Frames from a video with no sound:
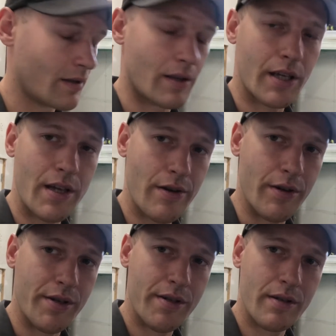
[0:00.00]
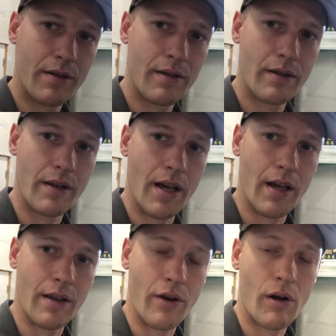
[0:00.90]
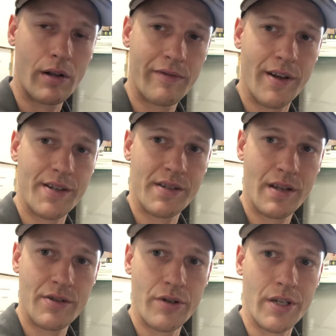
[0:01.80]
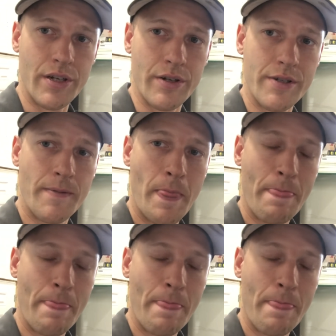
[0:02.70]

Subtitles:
the gears, the Hall effect sensor gears,